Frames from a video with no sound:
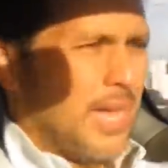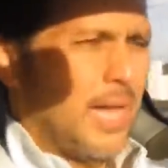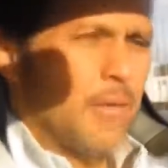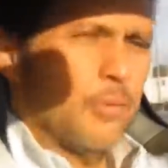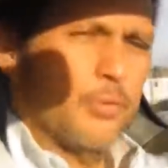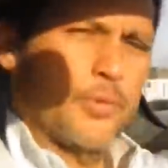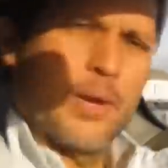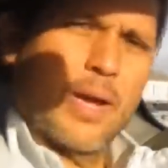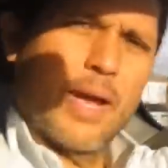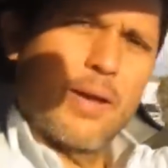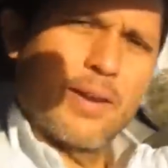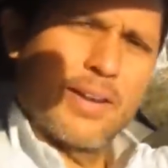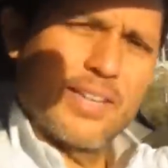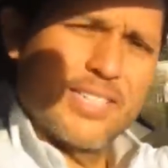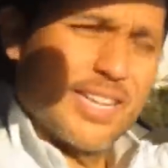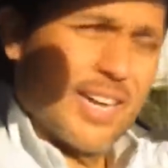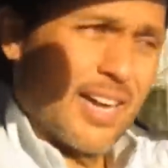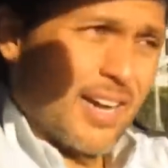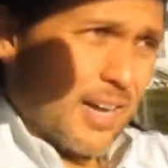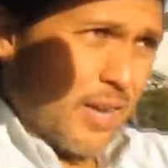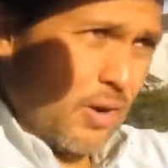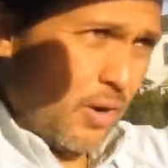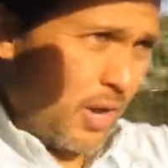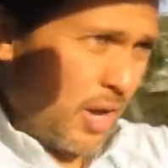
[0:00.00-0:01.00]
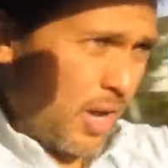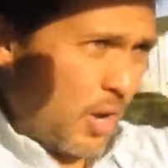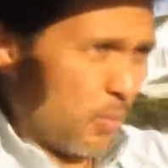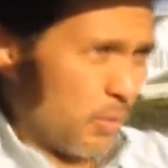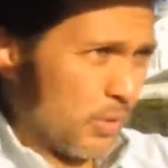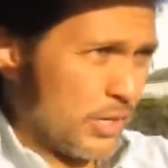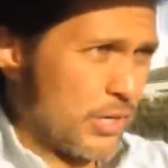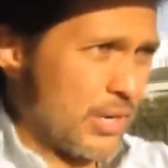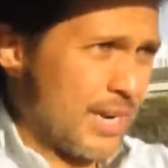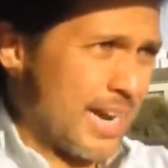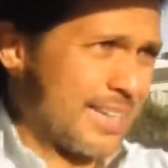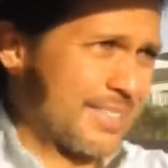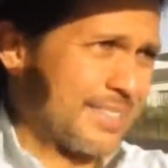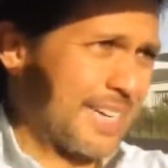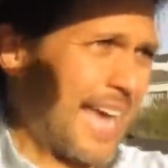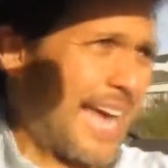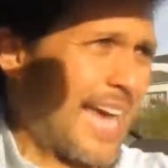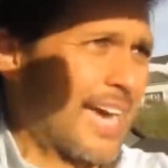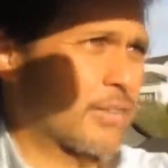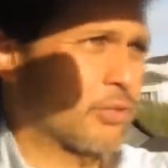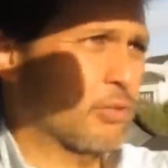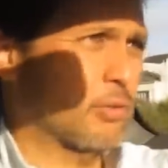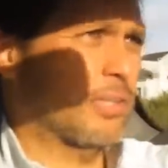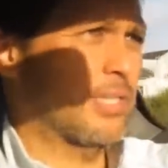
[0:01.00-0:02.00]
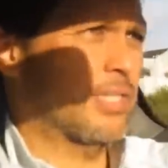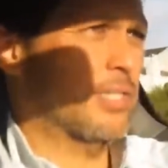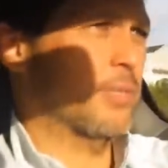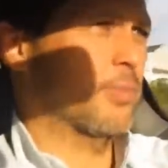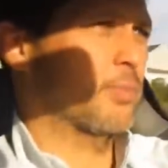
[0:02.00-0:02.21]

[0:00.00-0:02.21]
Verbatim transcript: Helps me out a ton when you guys actually